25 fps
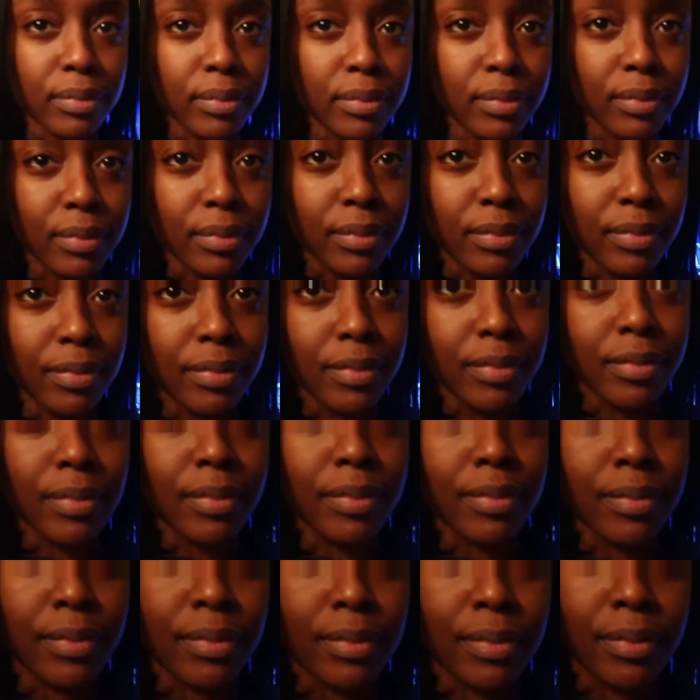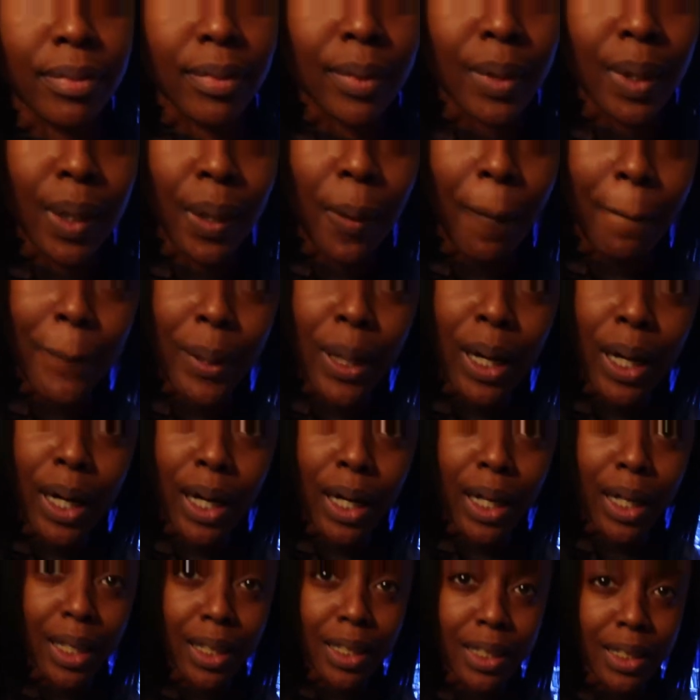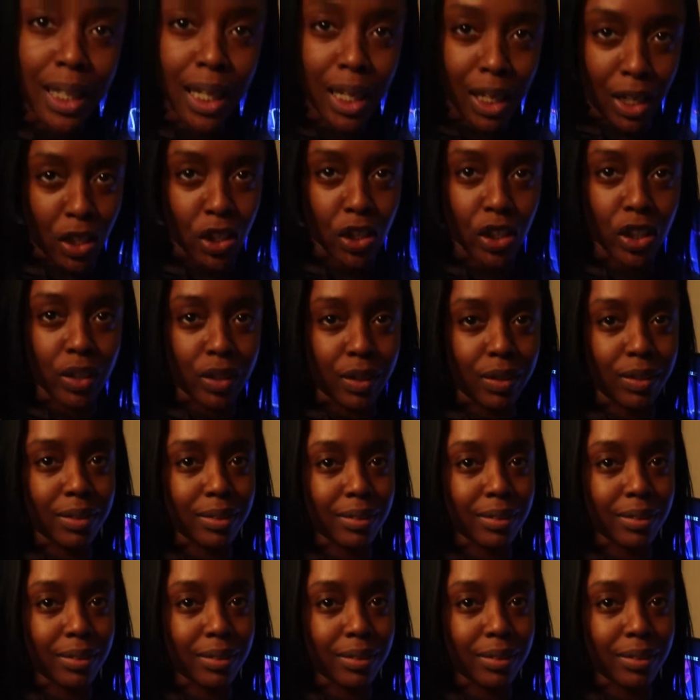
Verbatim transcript: Well, since we talking classics, the party is here.